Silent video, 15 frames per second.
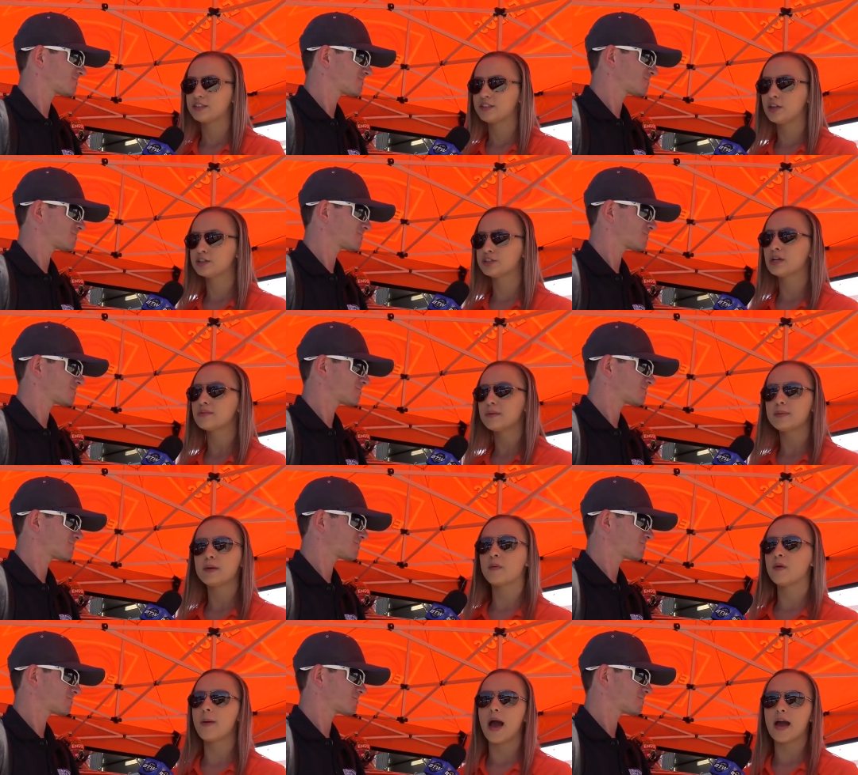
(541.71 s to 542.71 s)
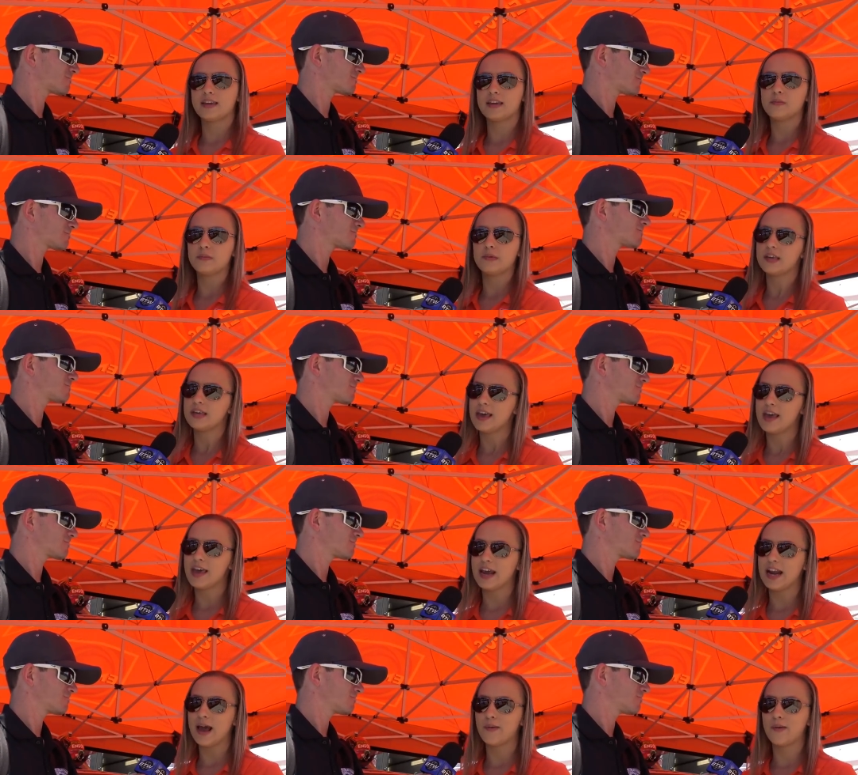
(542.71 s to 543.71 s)
Speaker 1: there's, there's so many people backing me,
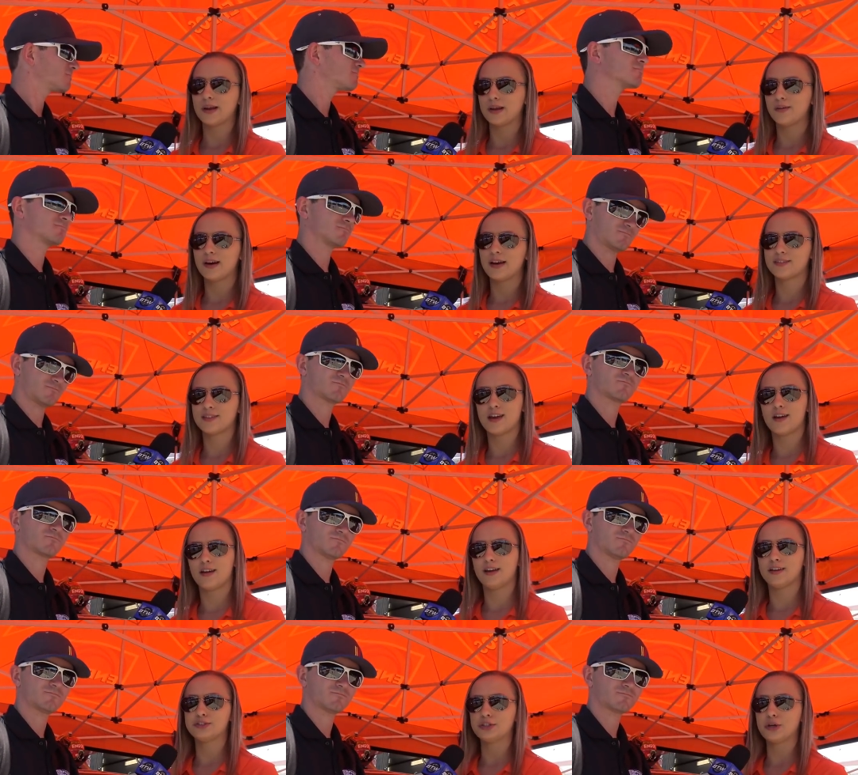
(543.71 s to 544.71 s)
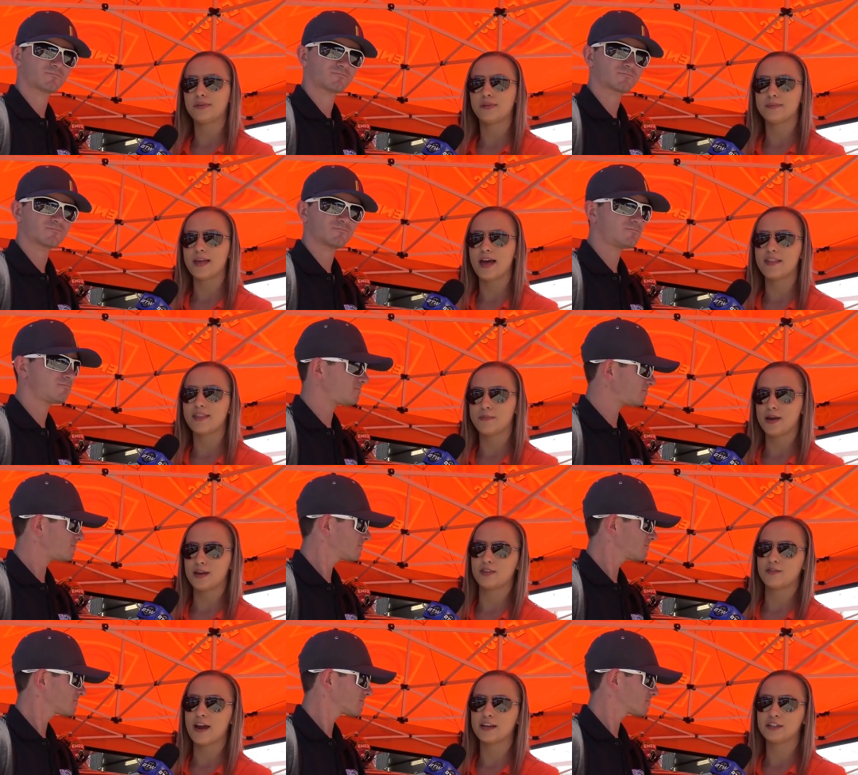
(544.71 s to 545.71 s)
and I want to go out there and show them that they
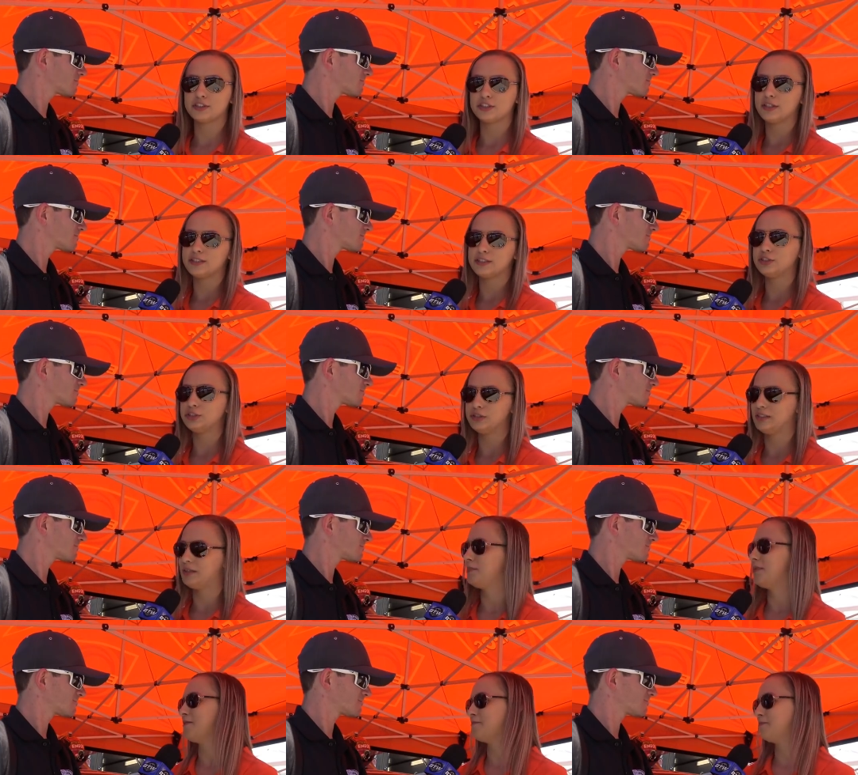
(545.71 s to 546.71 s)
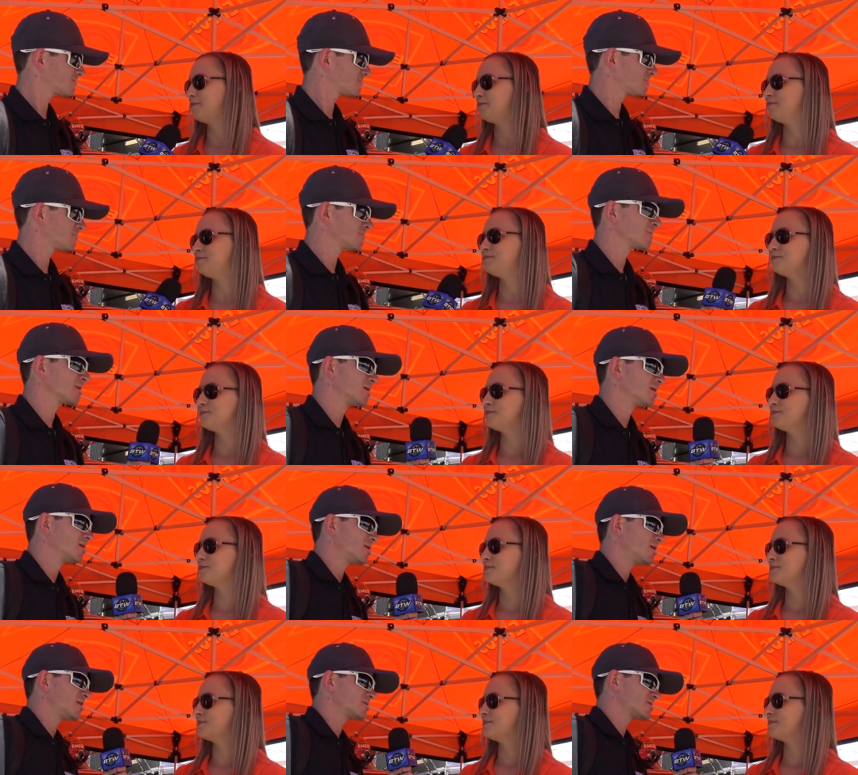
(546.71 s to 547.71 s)
made the right choice in choosing me.
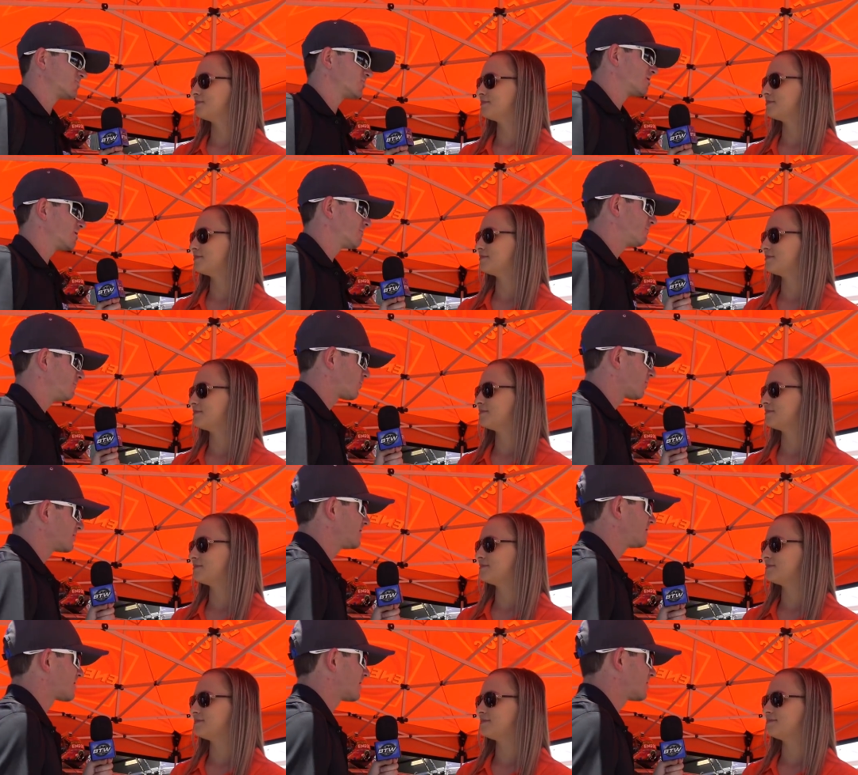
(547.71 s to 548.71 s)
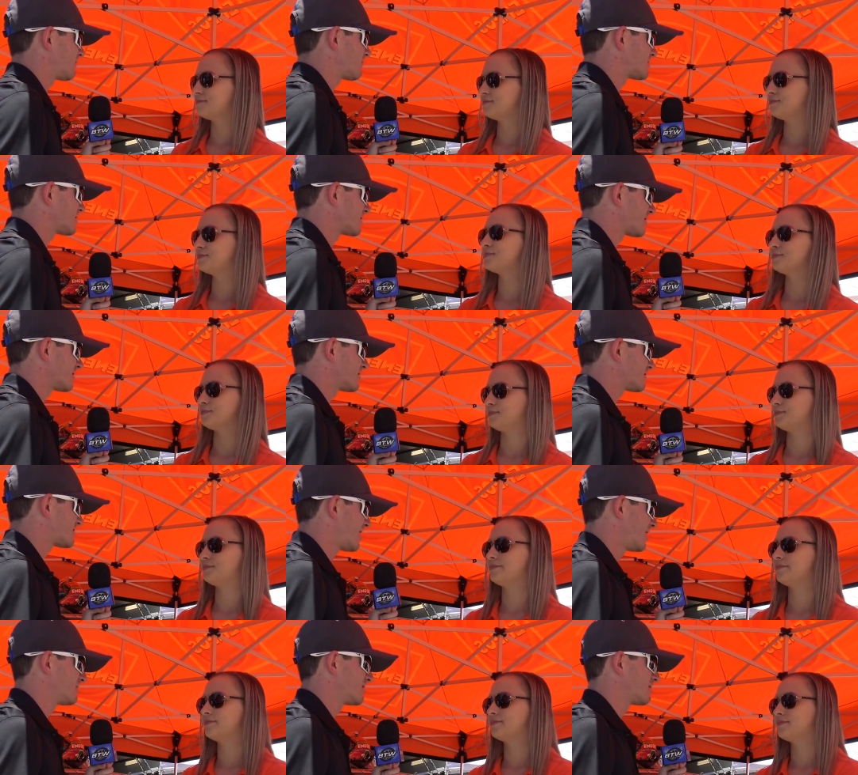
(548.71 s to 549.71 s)
Speaker 2: Awesome. Well, Brittney, thank you for taking the
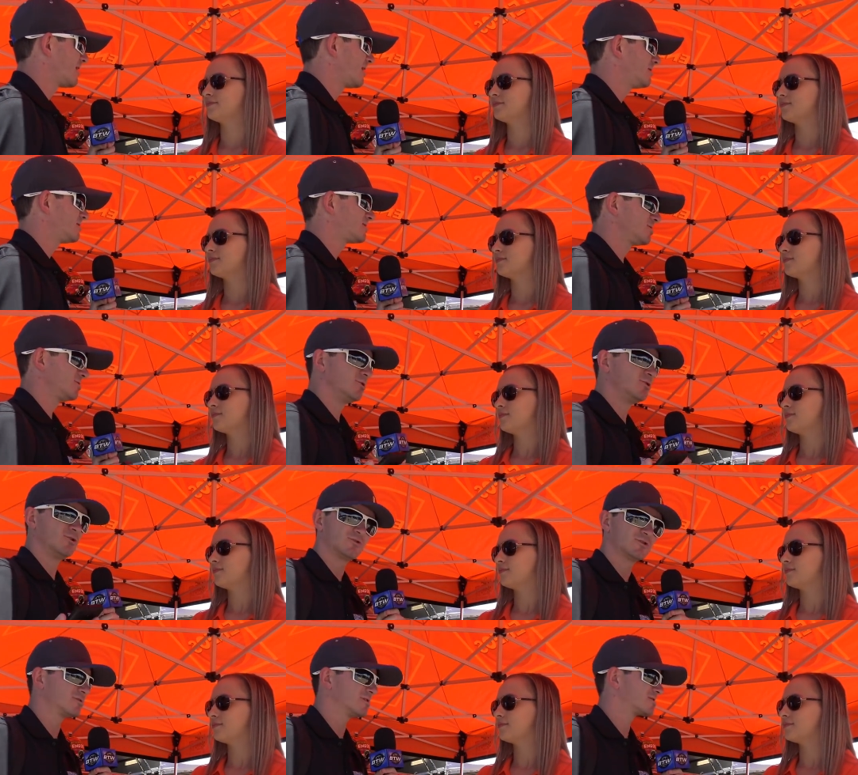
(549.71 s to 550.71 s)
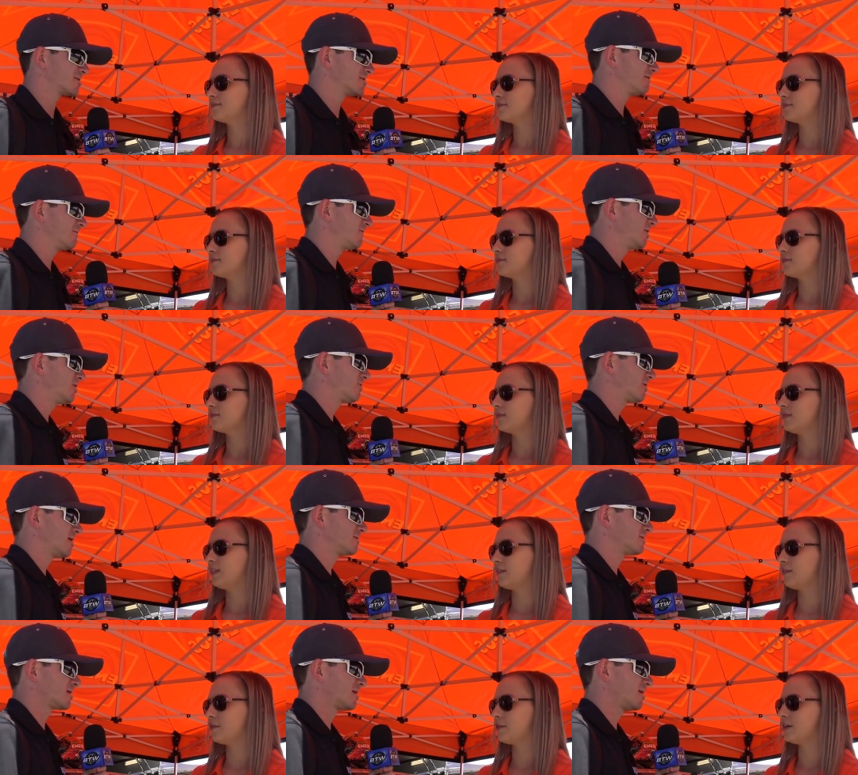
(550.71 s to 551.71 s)
time today to do this interview,
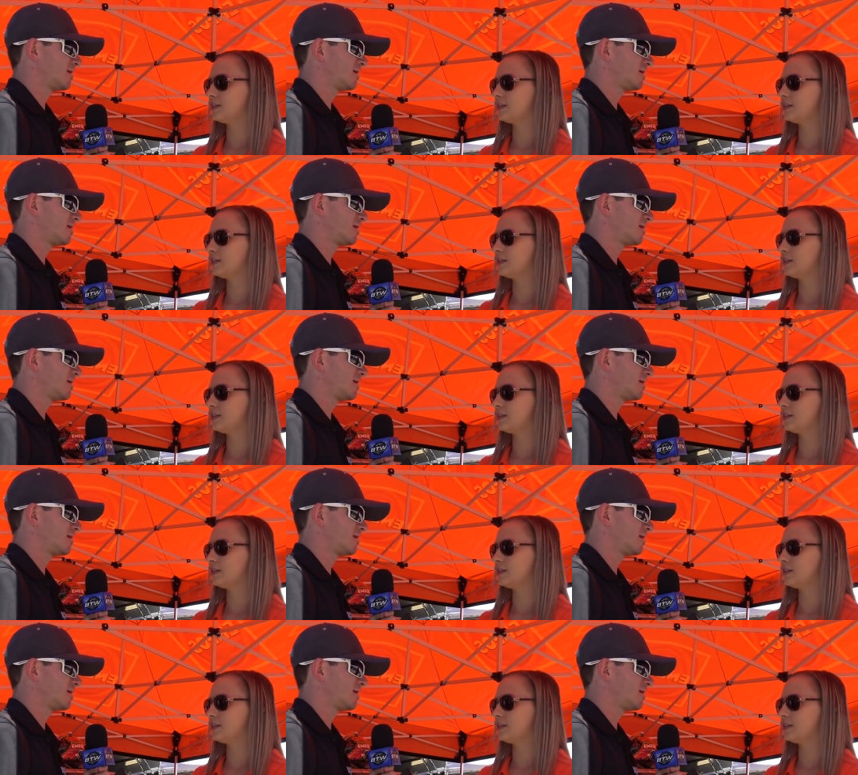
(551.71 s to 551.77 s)
and